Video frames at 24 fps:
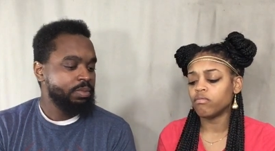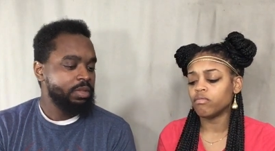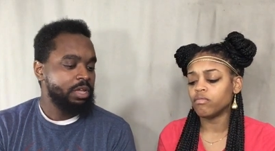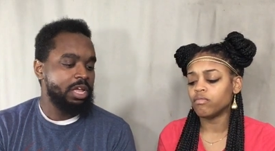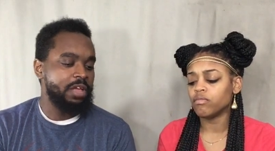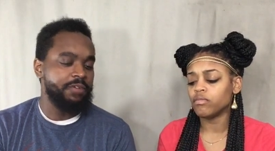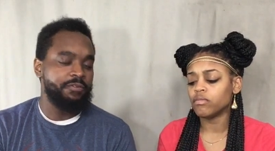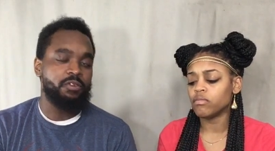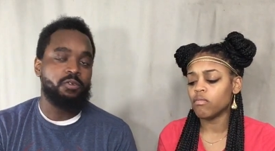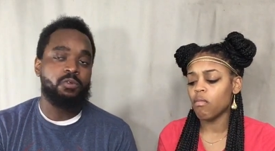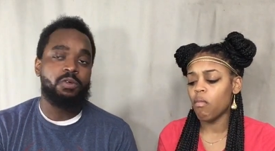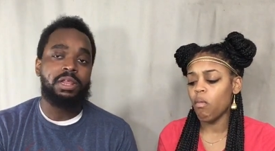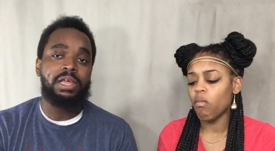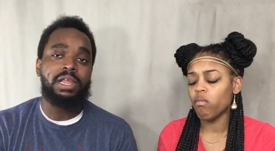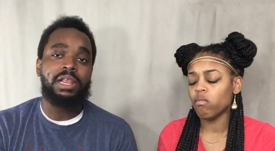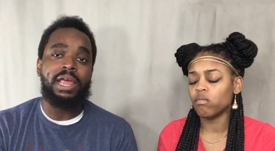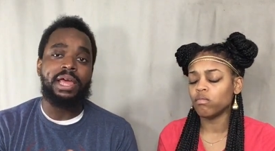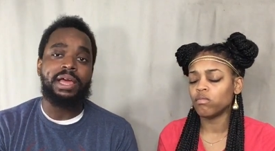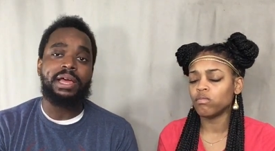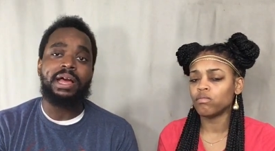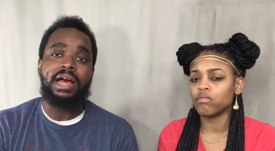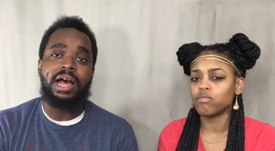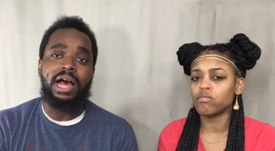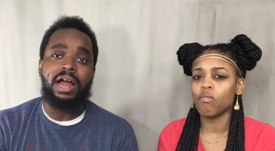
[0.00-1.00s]
Speaker 1: If you really
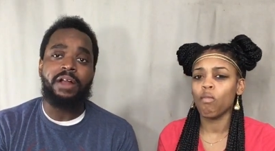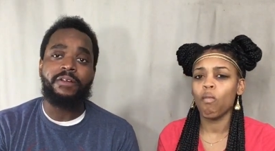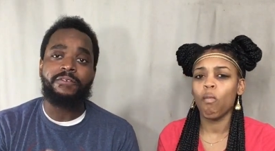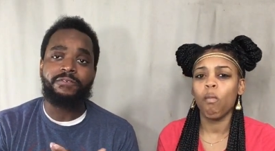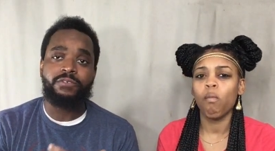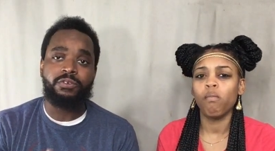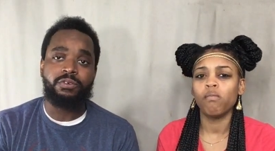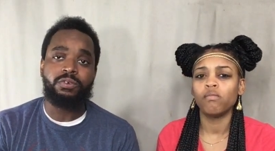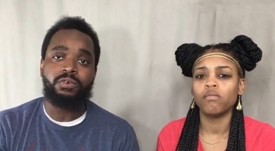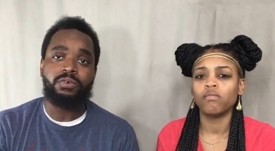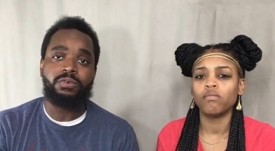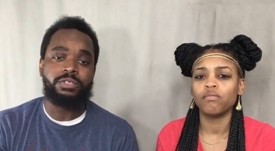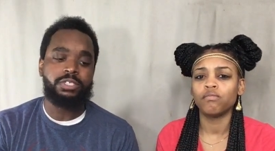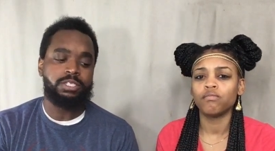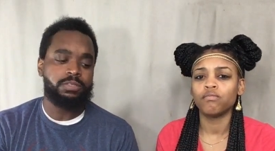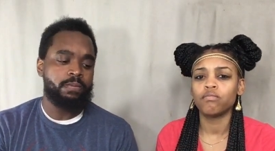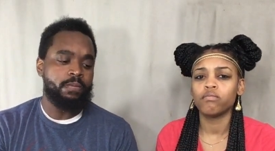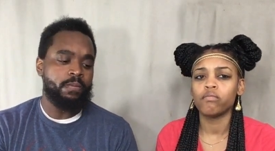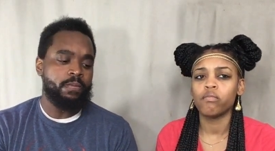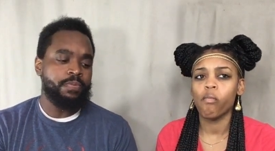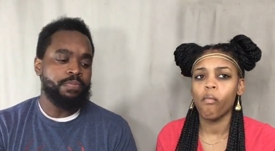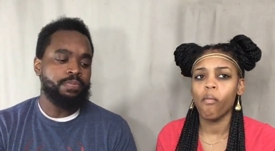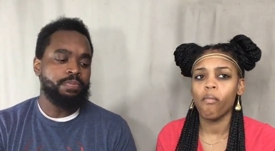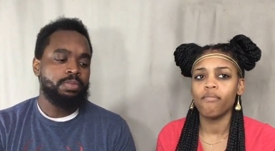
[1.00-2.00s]
like hot
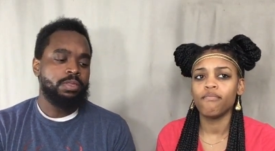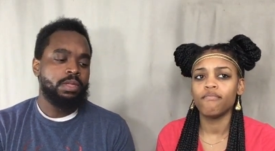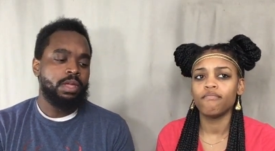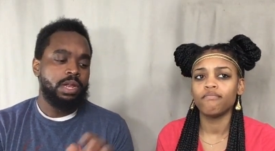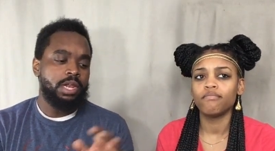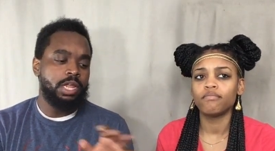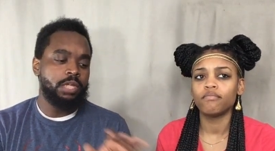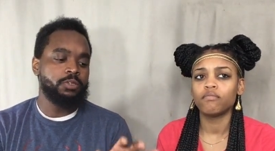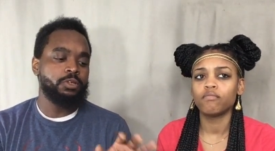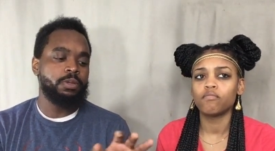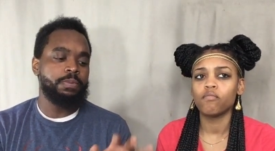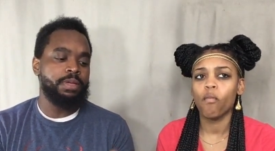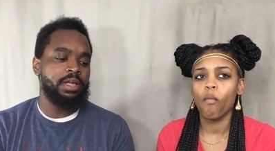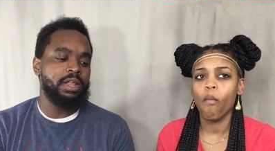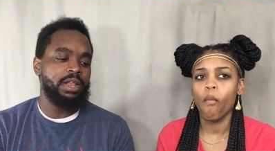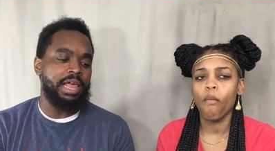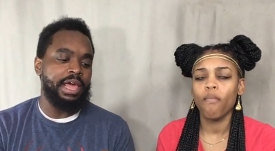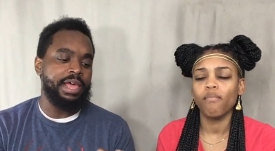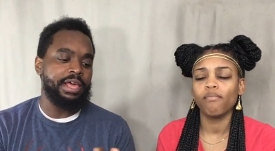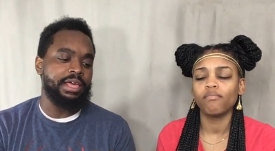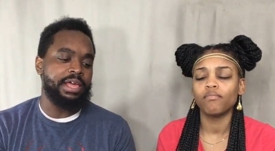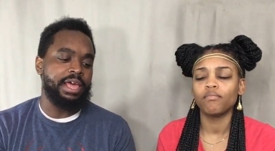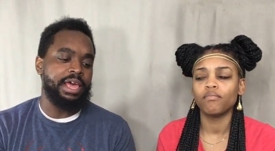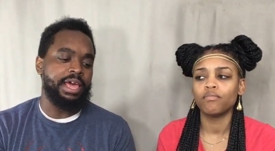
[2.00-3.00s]
foods, this would be
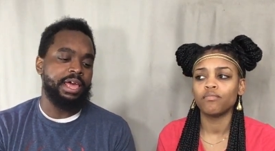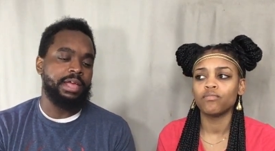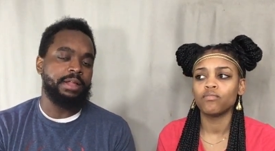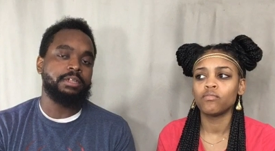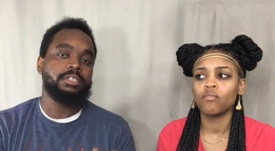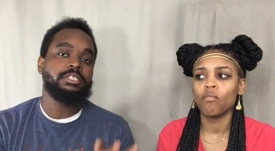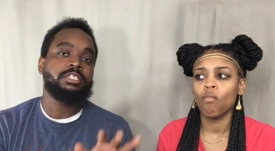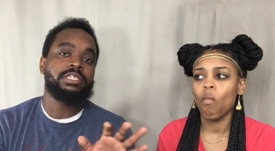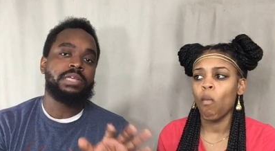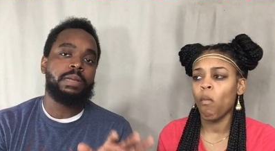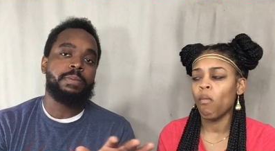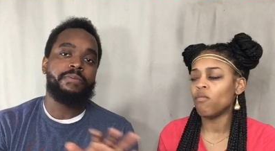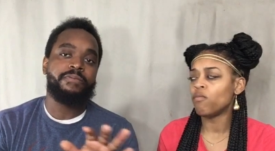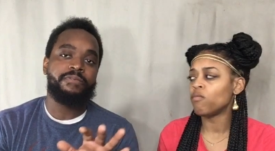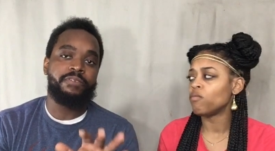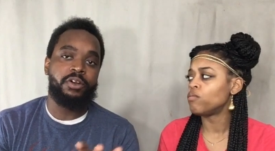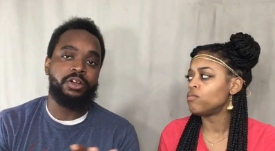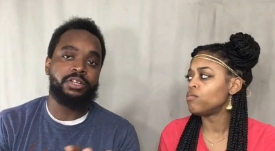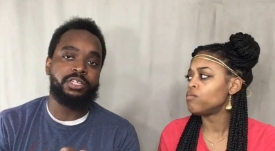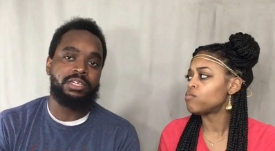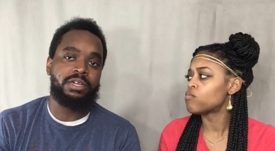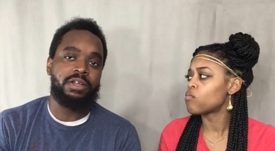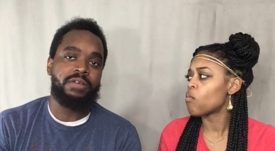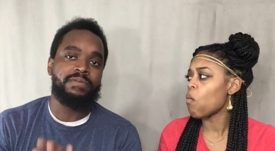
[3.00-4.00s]
like a chip
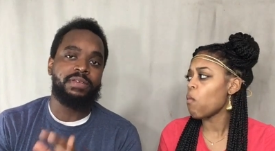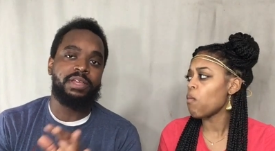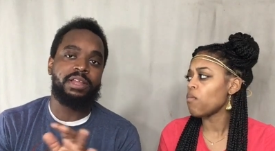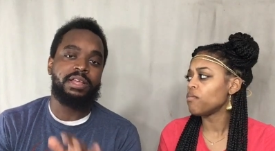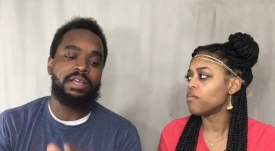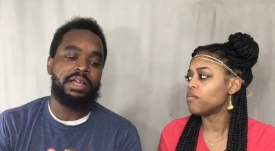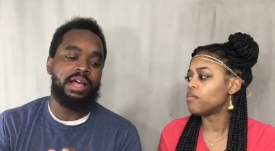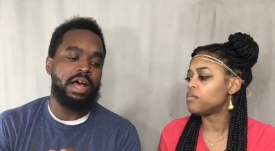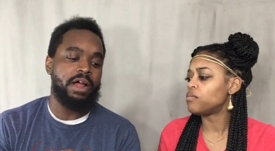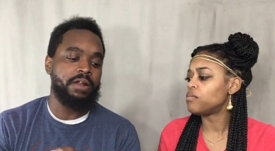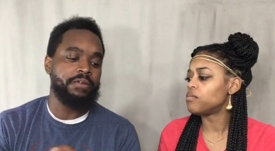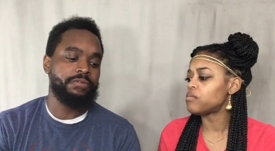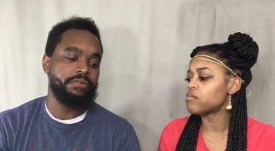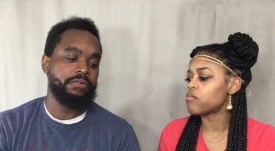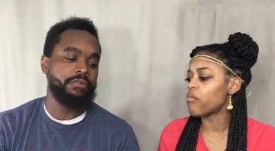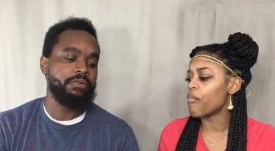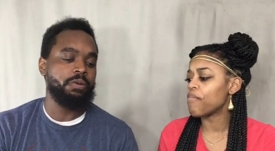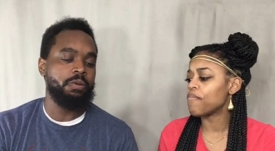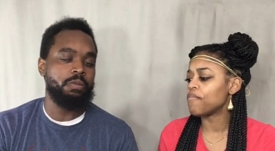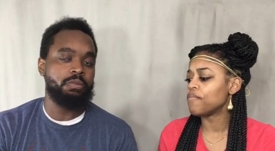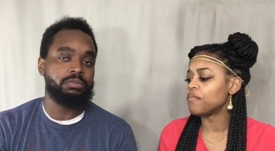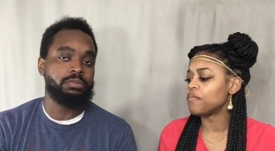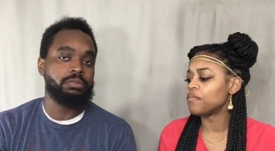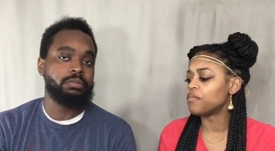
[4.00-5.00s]
version of eating hot food.